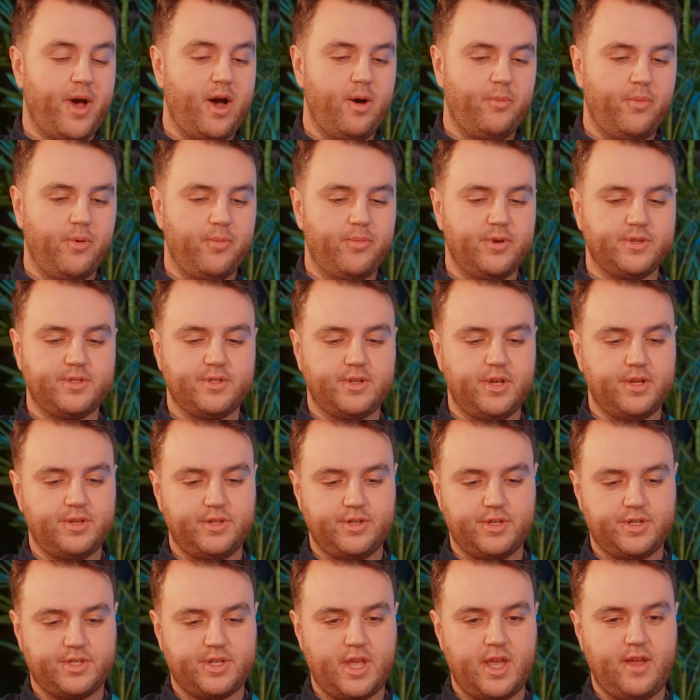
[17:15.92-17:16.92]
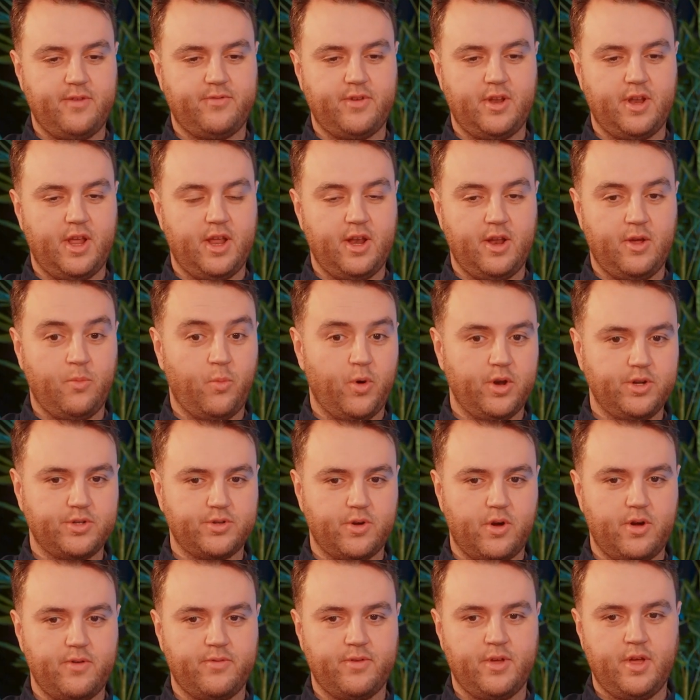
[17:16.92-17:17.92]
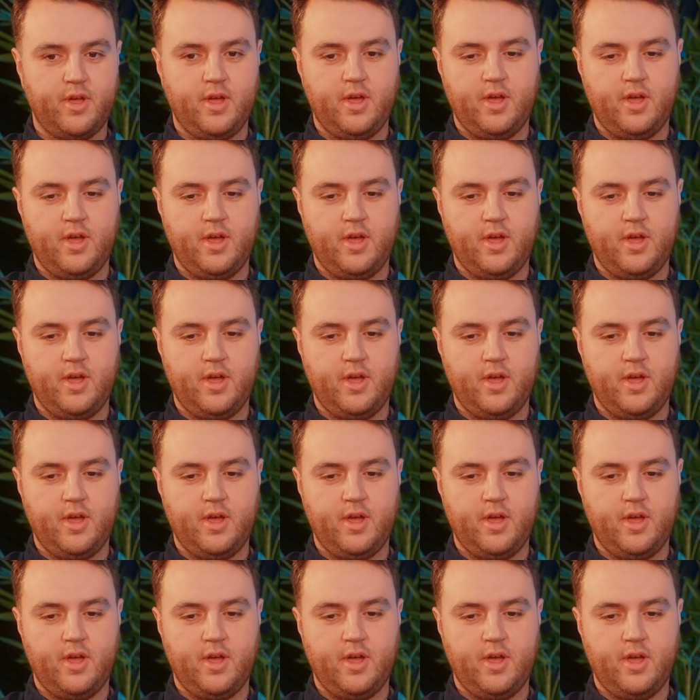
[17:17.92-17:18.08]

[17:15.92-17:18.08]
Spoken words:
PowerPoint presentation just saved in OneDrive.